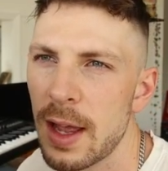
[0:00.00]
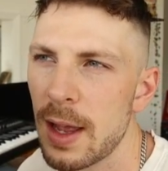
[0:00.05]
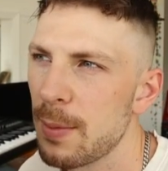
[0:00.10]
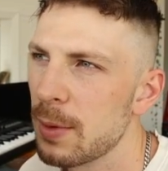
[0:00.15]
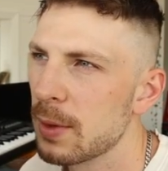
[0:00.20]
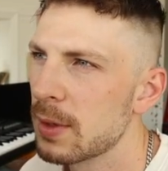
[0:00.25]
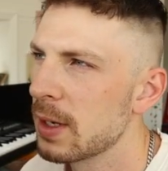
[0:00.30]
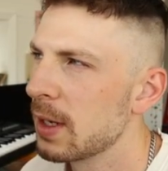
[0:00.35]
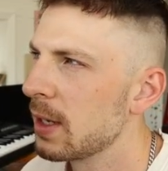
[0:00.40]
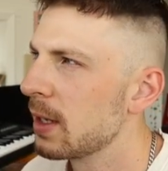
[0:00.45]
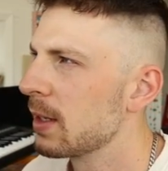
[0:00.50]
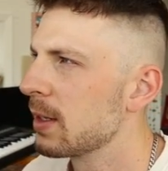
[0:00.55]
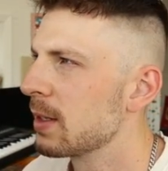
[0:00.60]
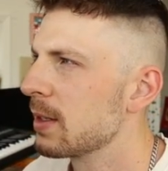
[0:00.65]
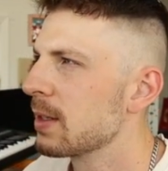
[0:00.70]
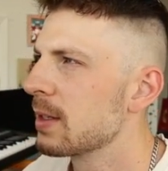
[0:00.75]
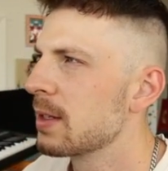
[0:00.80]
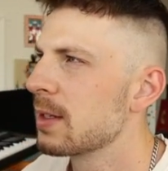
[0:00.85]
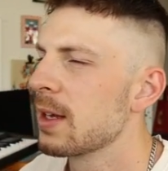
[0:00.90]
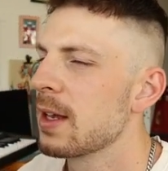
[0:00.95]

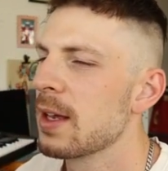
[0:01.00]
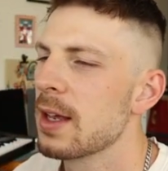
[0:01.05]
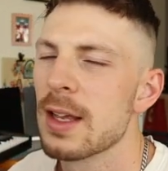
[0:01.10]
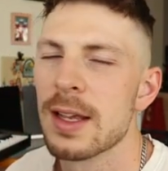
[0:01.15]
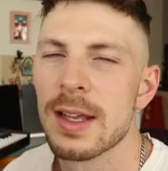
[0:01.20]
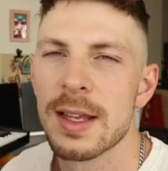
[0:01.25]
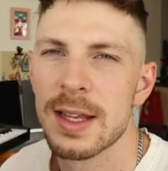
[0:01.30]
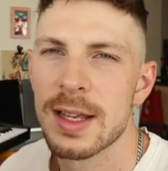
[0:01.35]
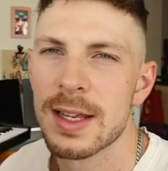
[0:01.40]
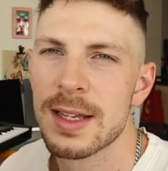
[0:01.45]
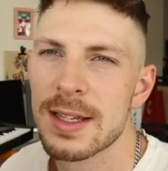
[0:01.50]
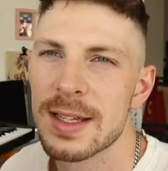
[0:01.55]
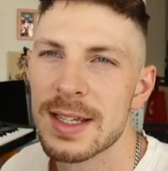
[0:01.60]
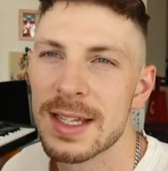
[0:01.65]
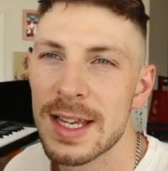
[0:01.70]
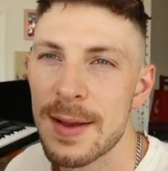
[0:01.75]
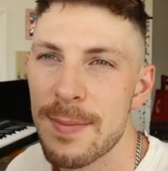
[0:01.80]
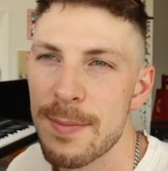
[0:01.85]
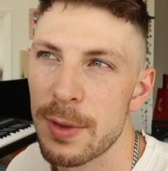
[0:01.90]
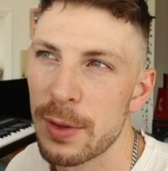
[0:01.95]
Ableton's
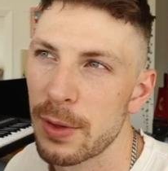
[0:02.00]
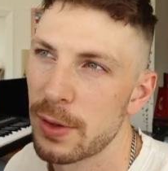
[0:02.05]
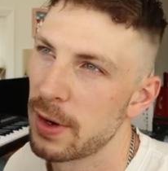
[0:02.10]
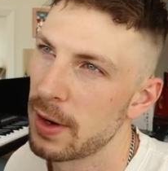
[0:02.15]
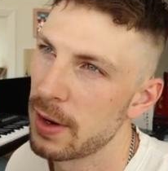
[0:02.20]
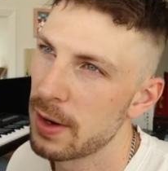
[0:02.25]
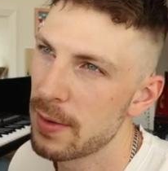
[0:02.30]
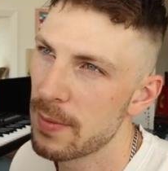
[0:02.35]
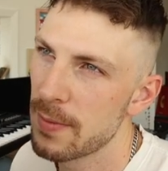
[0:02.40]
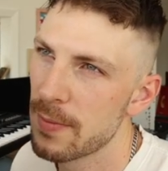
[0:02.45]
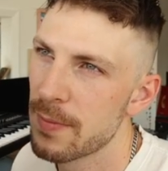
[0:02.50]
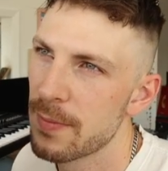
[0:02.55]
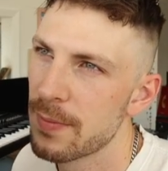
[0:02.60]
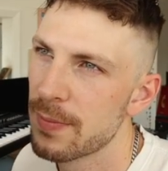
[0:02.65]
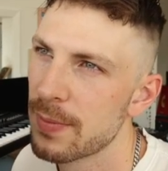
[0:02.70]
Simpler.